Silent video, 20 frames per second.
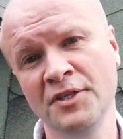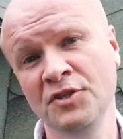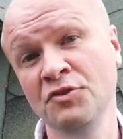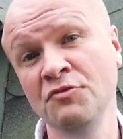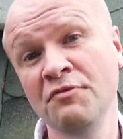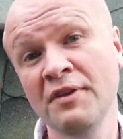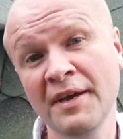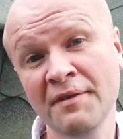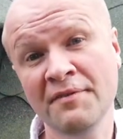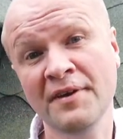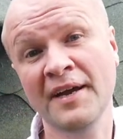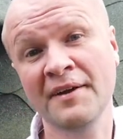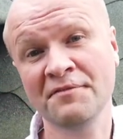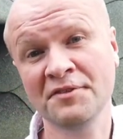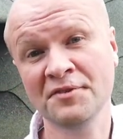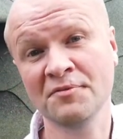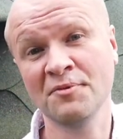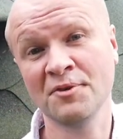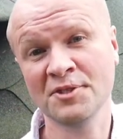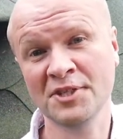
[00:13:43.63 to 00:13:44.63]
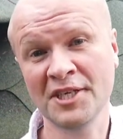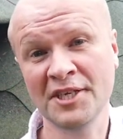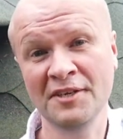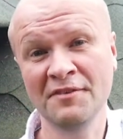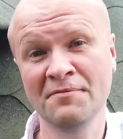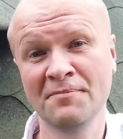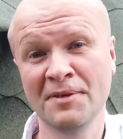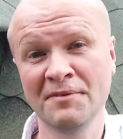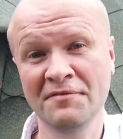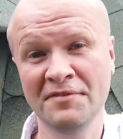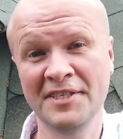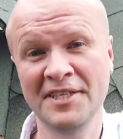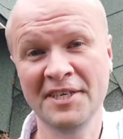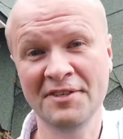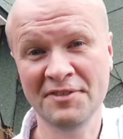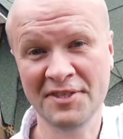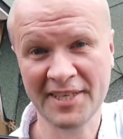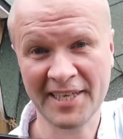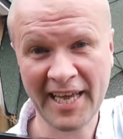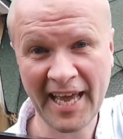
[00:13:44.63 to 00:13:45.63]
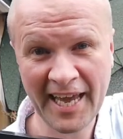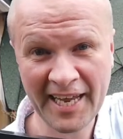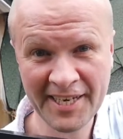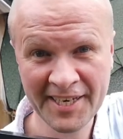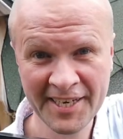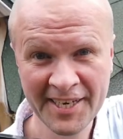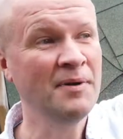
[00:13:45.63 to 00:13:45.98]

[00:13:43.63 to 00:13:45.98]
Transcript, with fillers: You never have to watch any of my videos again,